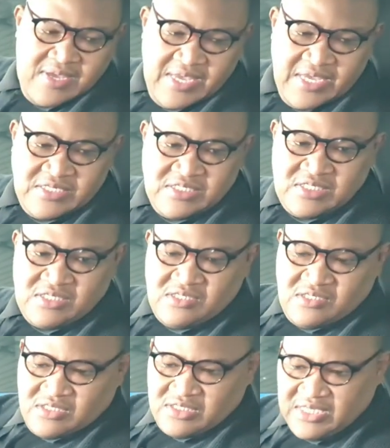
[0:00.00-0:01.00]
And
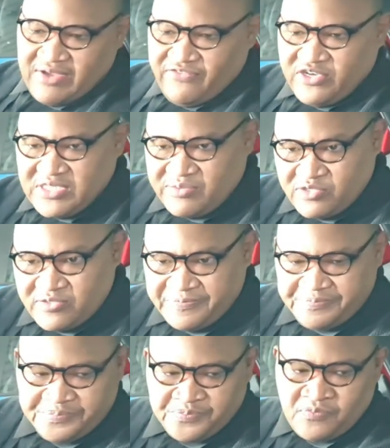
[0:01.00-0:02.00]
it's comfortable.
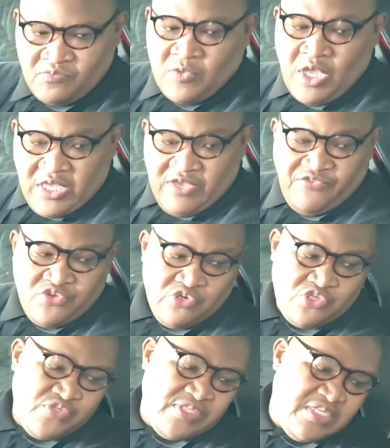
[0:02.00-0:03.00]
If you're
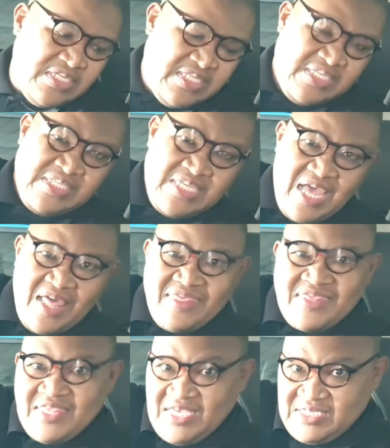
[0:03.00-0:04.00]
not using this
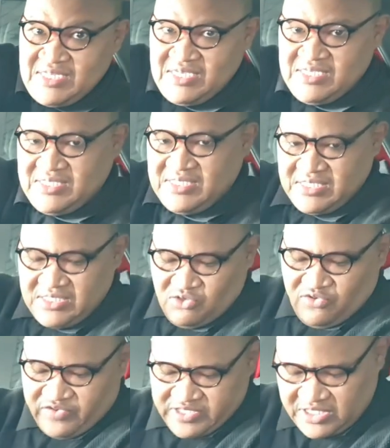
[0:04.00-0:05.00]
third seat,
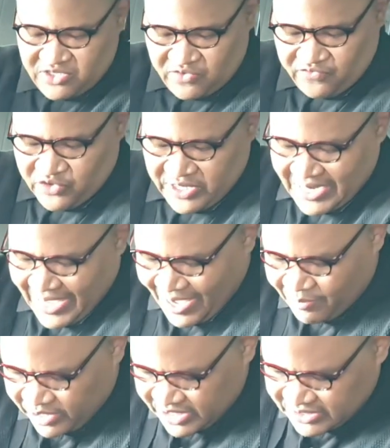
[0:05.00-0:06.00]
obviously you've got an
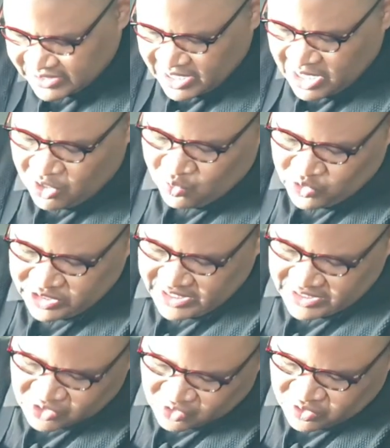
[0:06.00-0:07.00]
armrest which
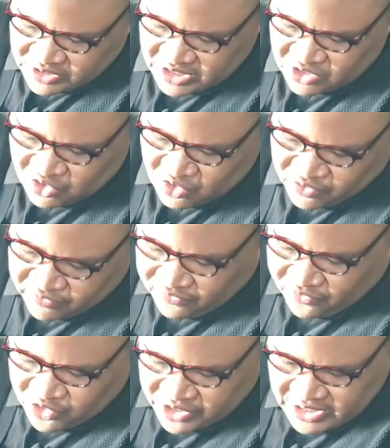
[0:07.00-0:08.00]
can slot in your
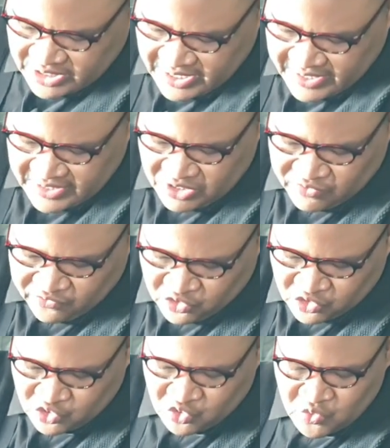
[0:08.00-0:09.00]
phone here. Then you've
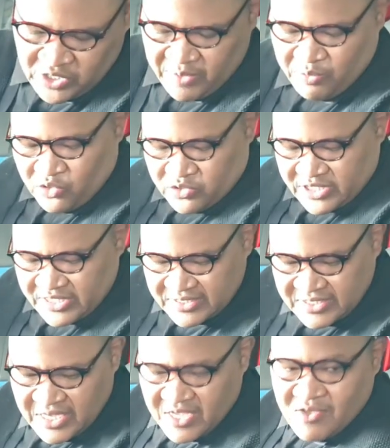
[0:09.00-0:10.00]
got 2 cup
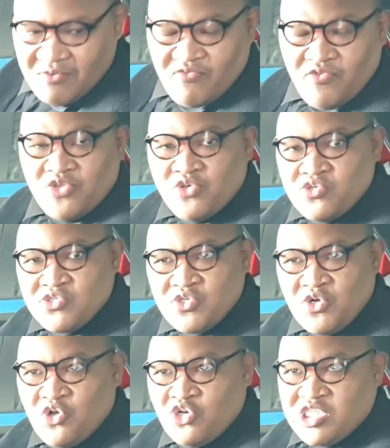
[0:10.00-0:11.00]
holders for those
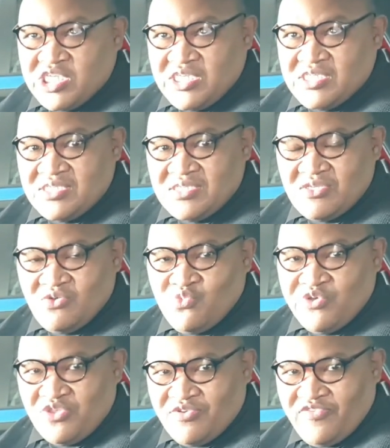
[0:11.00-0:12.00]
long journeys
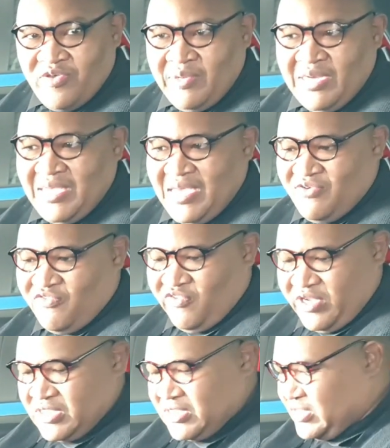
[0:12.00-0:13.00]
with your family and
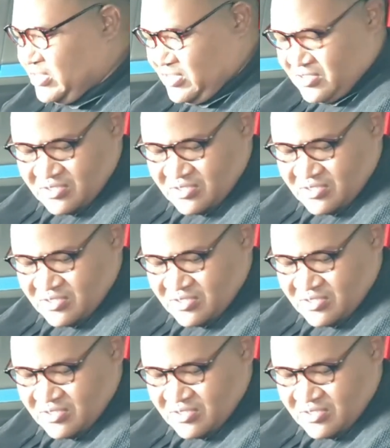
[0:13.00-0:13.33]
friends.